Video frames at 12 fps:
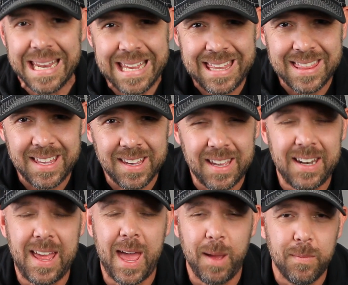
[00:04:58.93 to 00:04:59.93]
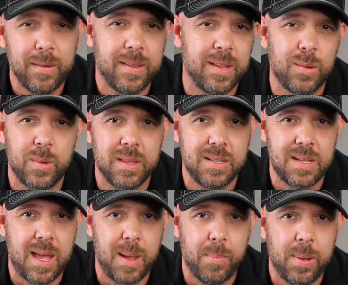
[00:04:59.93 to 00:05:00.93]
anything and everything with this
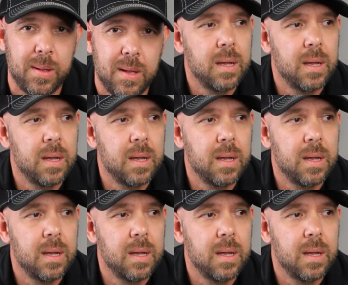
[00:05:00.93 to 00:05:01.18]
amp.